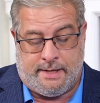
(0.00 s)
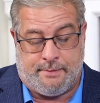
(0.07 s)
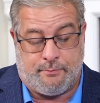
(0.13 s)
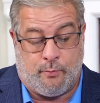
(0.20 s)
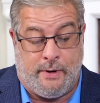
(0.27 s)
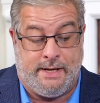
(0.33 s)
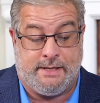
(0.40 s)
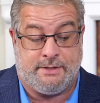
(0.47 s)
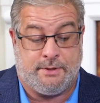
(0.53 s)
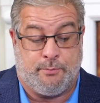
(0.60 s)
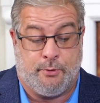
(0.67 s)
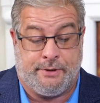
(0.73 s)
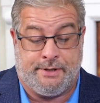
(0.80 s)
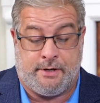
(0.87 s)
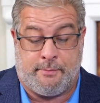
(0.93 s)
Went and
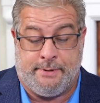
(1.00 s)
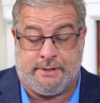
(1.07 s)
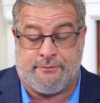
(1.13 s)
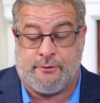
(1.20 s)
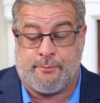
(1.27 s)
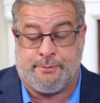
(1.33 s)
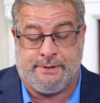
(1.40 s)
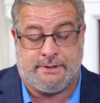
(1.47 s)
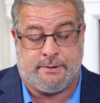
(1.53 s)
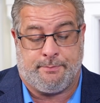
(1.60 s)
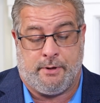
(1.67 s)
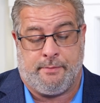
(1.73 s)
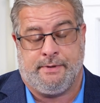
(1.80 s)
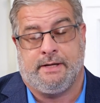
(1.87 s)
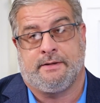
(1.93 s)
supported our Pittsfield Police
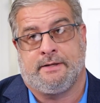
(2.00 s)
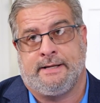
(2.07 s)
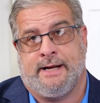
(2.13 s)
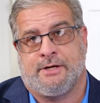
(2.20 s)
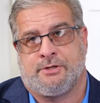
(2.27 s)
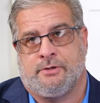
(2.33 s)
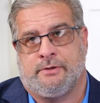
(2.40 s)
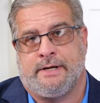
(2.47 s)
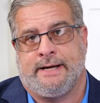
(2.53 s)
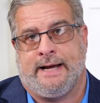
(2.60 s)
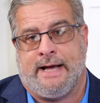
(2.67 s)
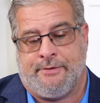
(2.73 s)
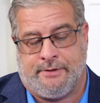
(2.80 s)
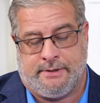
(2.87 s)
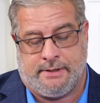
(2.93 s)
Department at the National Night
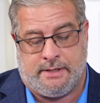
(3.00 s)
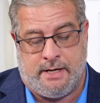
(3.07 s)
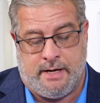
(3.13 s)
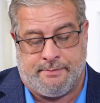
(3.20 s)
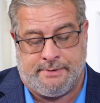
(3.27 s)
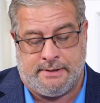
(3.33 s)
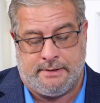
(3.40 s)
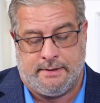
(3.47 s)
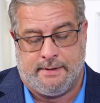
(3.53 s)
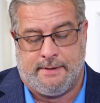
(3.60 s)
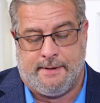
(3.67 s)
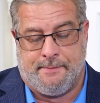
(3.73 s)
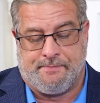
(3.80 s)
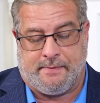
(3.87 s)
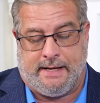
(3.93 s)
Out in the Common.
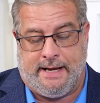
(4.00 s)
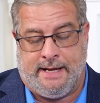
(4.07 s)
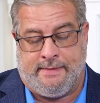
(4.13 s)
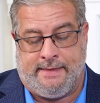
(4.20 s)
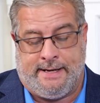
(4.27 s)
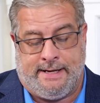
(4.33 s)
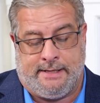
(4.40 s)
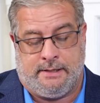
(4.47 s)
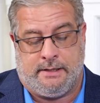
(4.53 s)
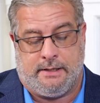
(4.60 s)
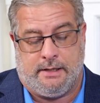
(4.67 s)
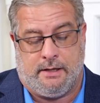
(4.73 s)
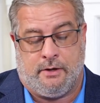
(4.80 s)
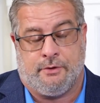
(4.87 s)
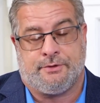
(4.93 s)
And then
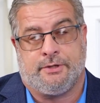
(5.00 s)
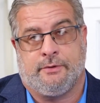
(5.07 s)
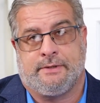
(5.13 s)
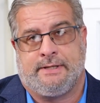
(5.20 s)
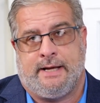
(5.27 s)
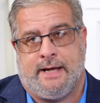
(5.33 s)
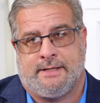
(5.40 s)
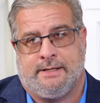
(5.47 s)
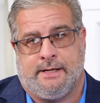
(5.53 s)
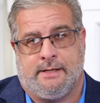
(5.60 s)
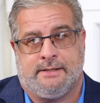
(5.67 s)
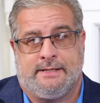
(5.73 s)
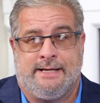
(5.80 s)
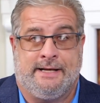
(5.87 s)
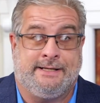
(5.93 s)
also
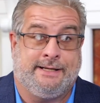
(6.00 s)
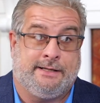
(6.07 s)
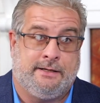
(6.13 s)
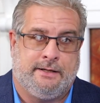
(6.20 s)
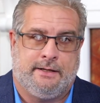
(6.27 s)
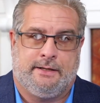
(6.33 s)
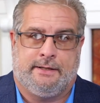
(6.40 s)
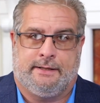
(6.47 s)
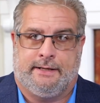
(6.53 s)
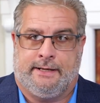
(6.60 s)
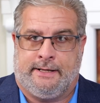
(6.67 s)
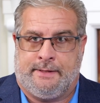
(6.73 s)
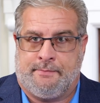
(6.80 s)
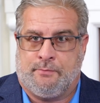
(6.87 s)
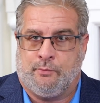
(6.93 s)
attended,
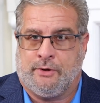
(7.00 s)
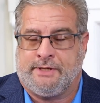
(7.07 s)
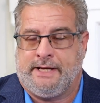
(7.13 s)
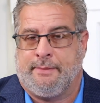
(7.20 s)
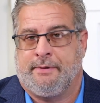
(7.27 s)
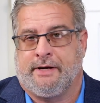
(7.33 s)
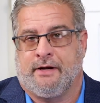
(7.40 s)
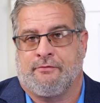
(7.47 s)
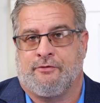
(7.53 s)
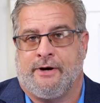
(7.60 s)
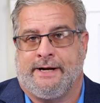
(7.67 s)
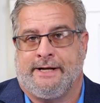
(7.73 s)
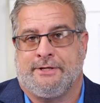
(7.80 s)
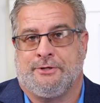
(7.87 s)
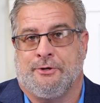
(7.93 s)
we're taping on
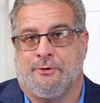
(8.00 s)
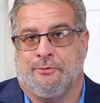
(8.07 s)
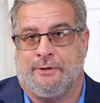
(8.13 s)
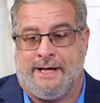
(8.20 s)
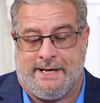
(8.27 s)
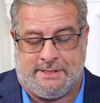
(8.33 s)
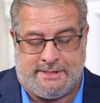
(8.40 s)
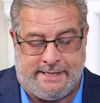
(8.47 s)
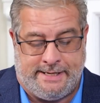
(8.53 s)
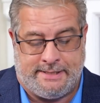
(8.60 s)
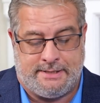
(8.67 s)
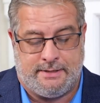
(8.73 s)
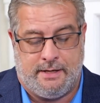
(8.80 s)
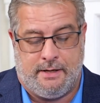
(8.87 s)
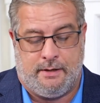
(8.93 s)
Friday, so last
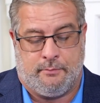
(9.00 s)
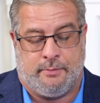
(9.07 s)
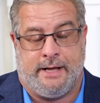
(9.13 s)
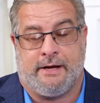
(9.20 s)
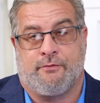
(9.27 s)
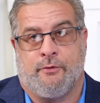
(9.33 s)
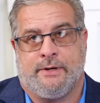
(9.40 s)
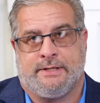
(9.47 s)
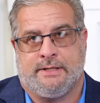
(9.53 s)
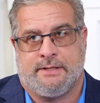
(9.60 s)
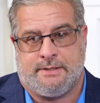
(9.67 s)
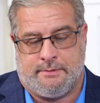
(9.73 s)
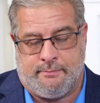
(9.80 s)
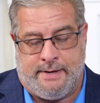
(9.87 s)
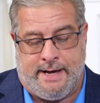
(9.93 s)
night's Black
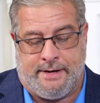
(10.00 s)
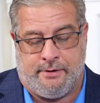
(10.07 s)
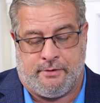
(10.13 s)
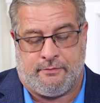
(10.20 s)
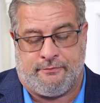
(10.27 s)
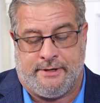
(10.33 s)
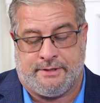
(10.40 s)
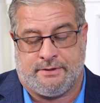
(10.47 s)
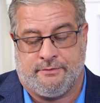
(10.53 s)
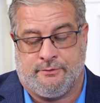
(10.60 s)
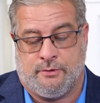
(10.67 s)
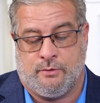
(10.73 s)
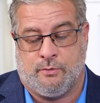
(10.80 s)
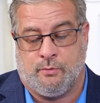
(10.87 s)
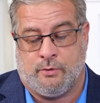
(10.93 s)
Voices Matter
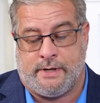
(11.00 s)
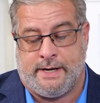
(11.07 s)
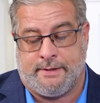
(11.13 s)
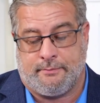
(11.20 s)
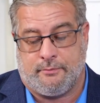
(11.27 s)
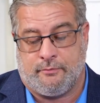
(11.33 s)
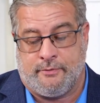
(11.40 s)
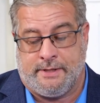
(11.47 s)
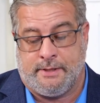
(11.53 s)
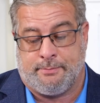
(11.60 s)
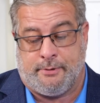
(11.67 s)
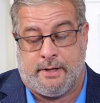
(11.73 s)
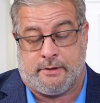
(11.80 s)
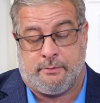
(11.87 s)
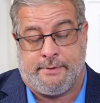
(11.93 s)
Festival, where I read the
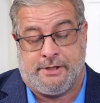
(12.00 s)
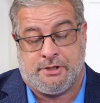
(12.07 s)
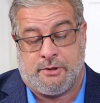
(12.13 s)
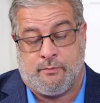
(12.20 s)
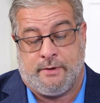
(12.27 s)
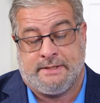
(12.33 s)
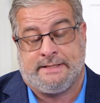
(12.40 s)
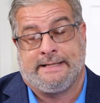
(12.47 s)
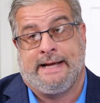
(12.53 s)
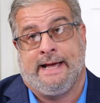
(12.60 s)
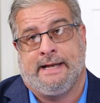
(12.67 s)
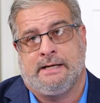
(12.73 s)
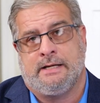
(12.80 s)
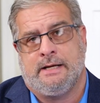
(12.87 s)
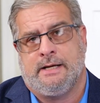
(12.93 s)
proclamation once
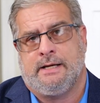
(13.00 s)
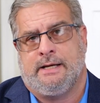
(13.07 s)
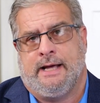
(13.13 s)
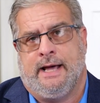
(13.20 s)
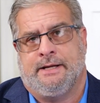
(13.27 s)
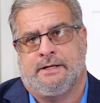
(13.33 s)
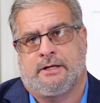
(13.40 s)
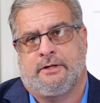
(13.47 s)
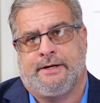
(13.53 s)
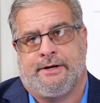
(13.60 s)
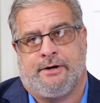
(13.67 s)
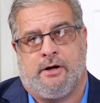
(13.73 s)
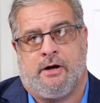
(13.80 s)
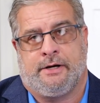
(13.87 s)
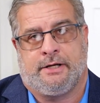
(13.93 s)
again and
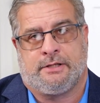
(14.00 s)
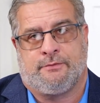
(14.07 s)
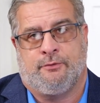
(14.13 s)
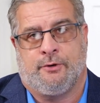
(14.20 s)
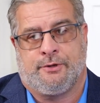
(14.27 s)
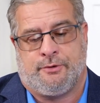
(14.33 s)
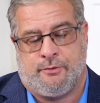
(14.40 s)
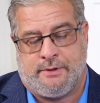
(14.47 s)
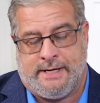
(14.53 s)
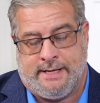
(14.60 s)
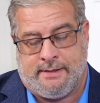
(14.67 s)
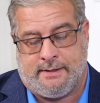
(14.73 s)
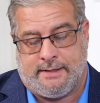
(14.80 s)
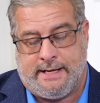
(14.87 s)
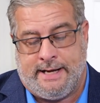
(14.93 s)
declared August 4th through
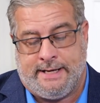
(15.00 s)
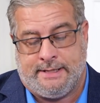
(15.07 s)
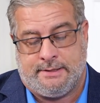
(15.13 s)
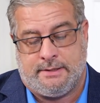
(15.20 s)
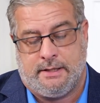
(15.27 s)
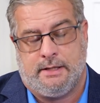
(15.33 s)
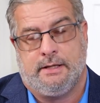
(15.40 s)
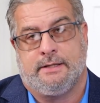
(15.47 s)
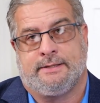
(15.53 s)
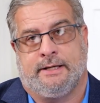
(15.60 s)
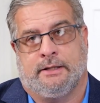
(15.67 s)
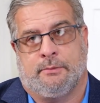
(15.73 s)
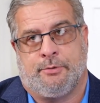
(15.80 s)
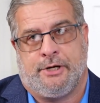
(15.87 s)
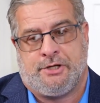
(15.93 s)
10th as
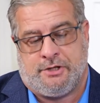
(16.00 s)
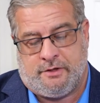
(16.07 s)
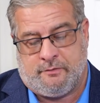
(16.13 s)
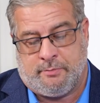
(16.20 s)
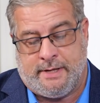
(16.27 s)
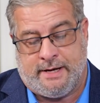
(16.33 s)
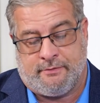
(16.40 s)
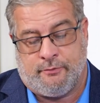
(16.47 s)
Celebration of Black